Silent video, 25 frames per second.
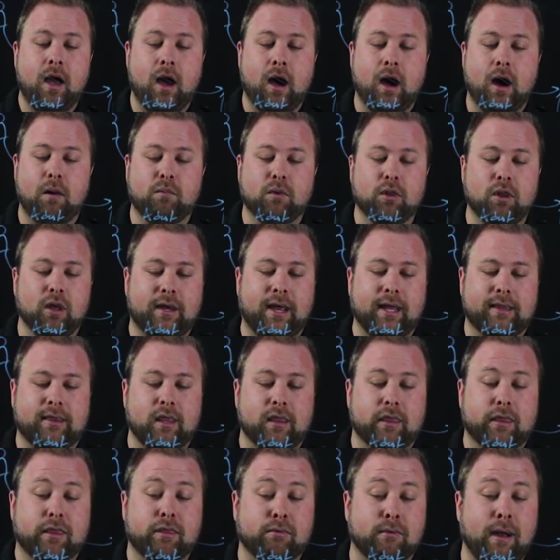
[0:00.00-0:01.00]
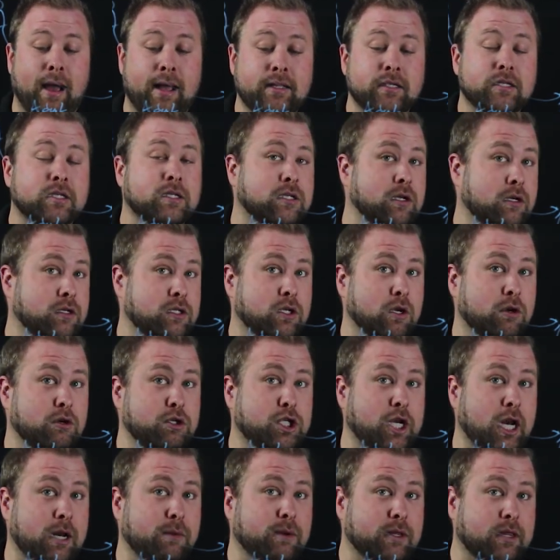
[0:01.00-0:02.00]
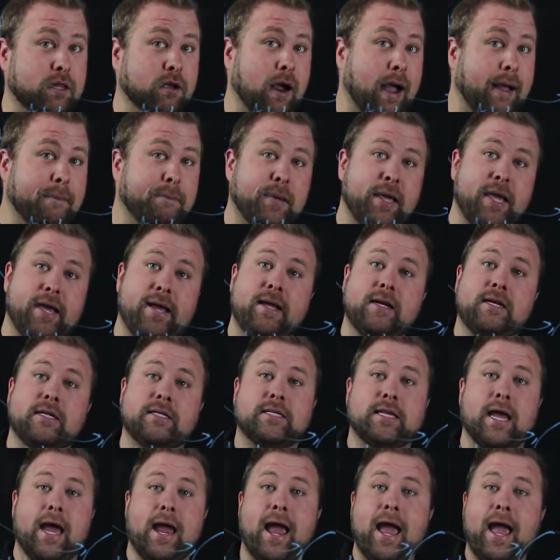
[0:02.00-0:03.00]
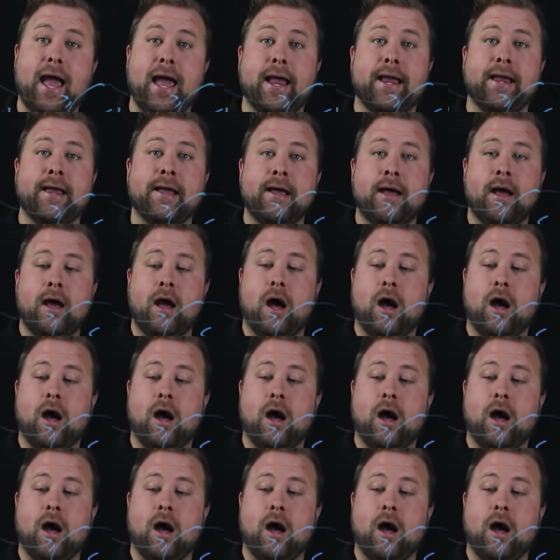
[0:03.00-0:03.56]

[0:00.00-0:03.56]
We'll look at the threats associated with their IP to say, hey,